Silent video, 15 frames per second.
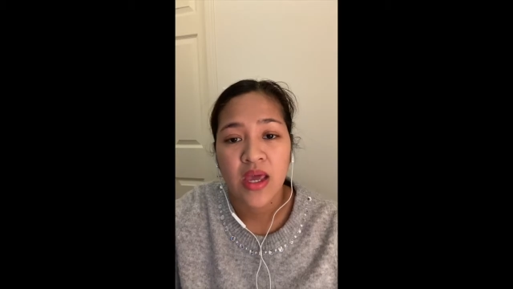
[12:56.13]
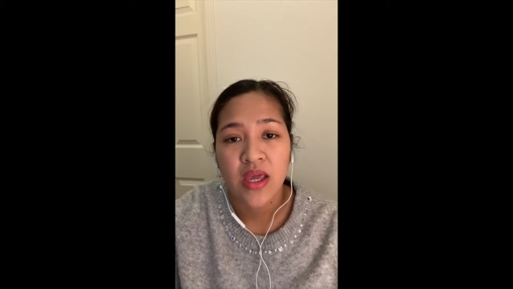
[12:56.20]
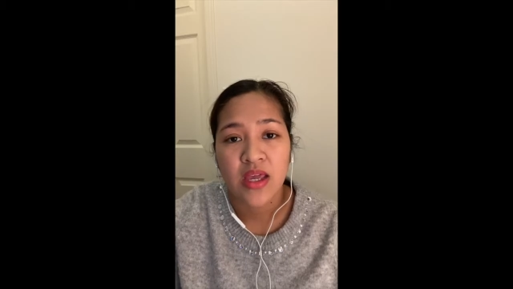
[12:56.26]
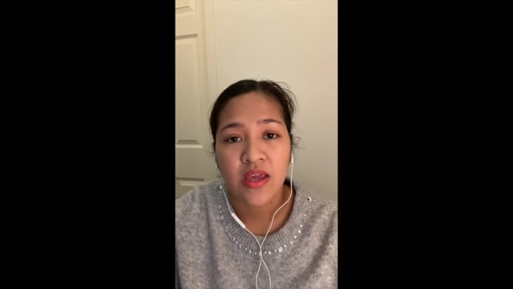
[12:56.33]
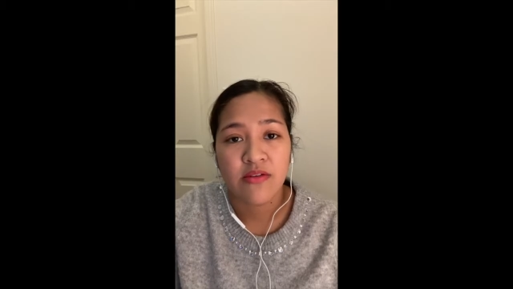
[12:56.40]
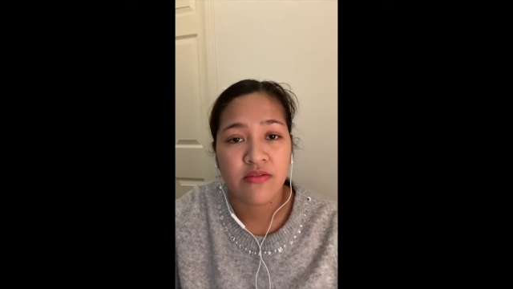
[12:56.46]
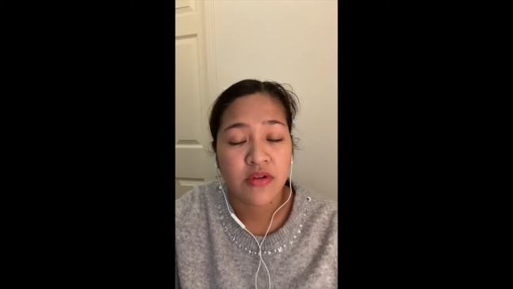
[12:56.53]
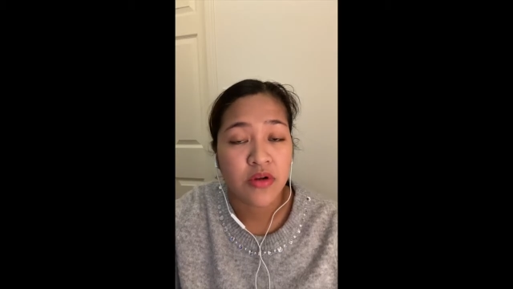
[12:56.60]

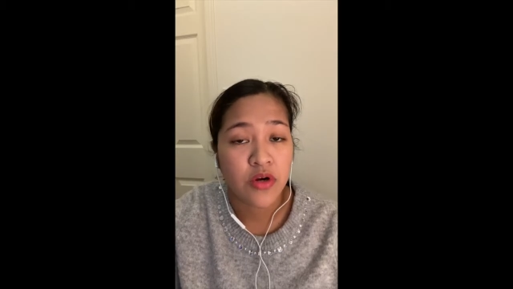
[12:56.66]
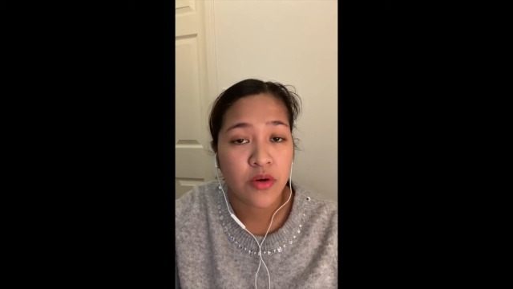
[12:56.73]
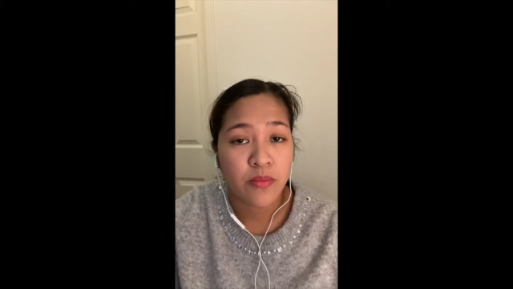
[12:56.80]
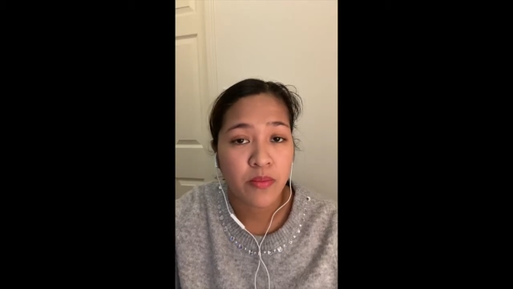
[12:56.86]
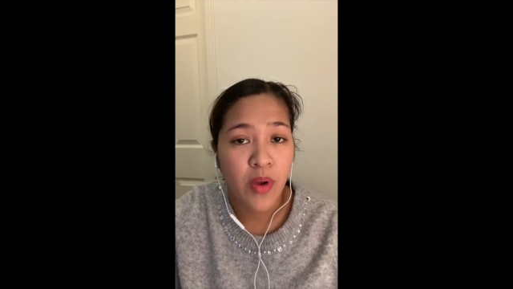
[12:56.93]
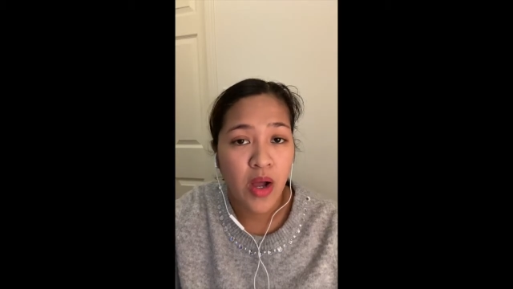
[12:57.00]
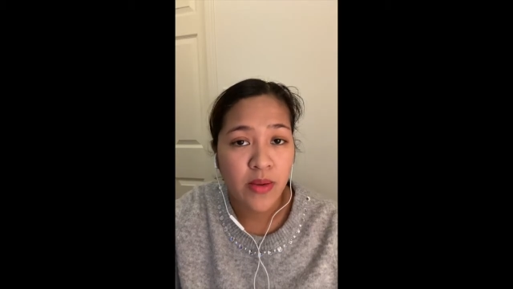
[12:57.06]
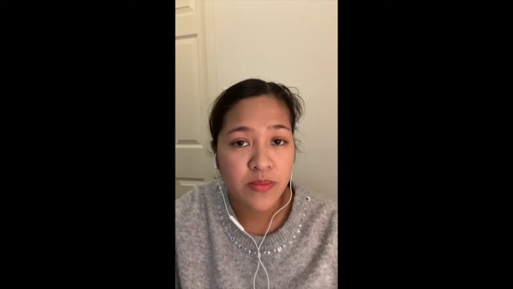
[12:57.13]
even her
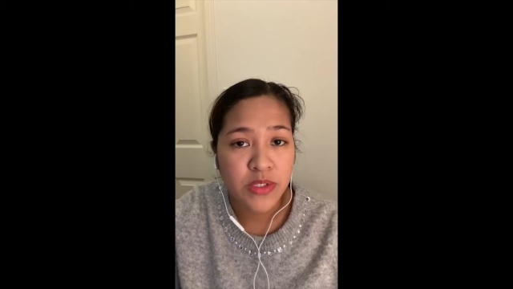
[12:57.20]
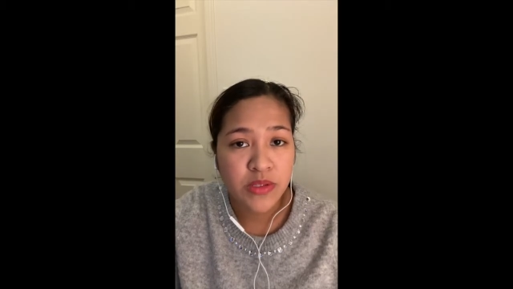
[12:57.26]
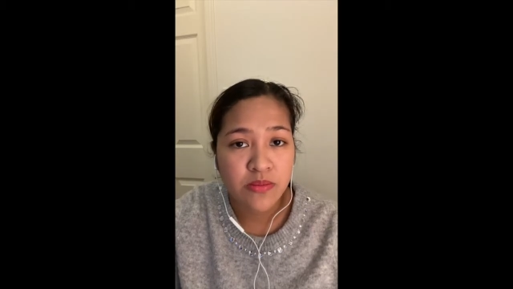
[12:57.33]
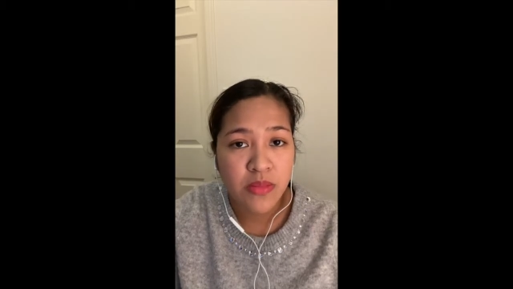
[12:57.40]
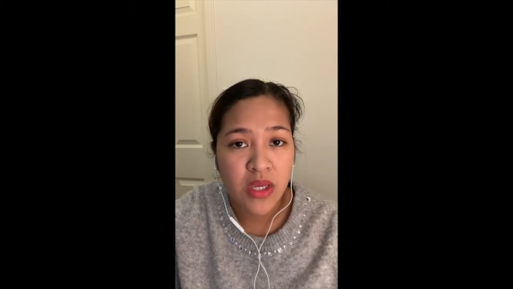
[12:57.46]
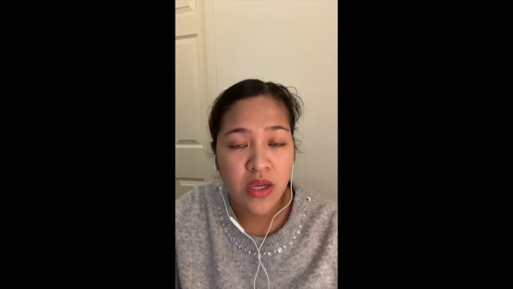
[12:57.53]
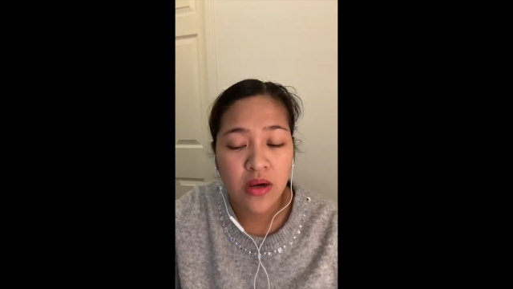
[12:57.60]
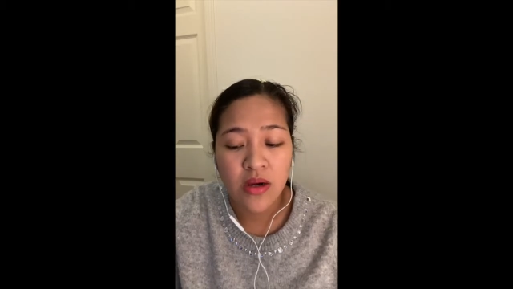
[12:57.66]
pap
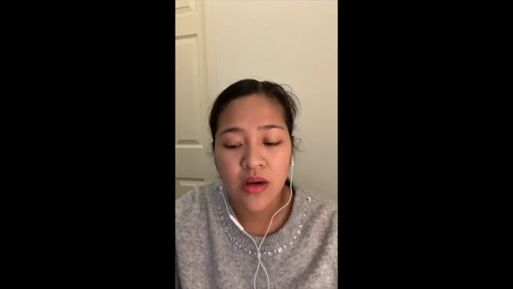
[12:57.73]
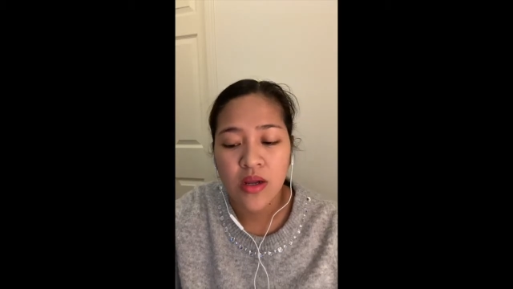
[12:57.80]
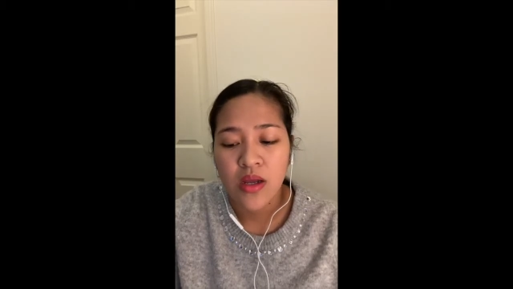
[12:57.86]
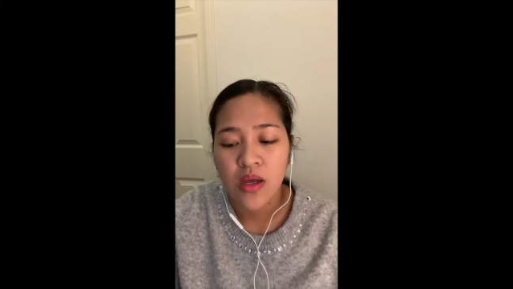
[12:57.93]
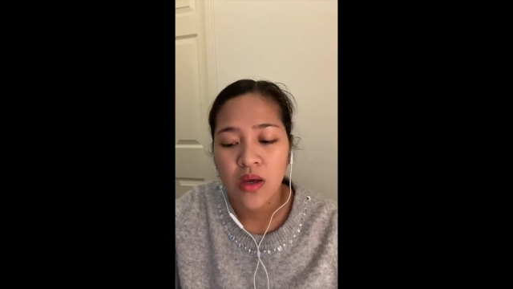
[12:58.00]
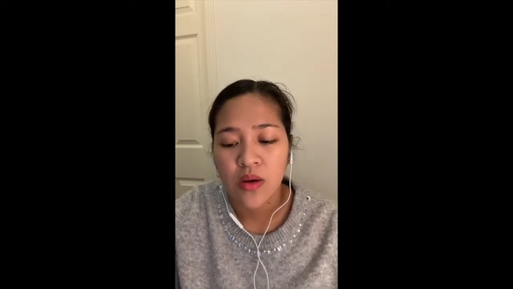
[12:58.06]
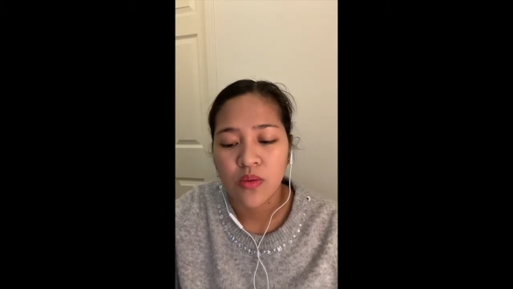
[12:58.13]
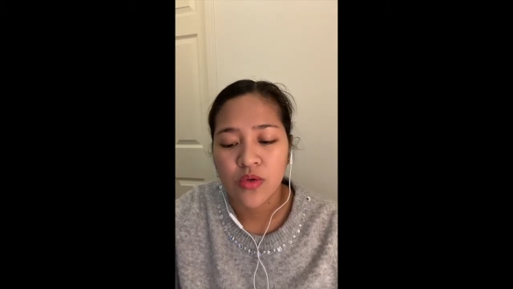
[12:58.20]
smear,
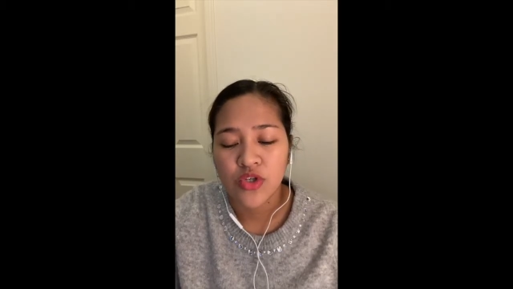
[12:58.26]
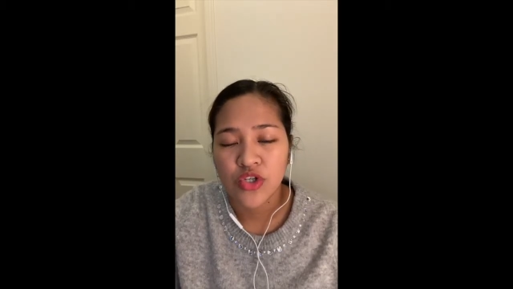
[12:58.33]
which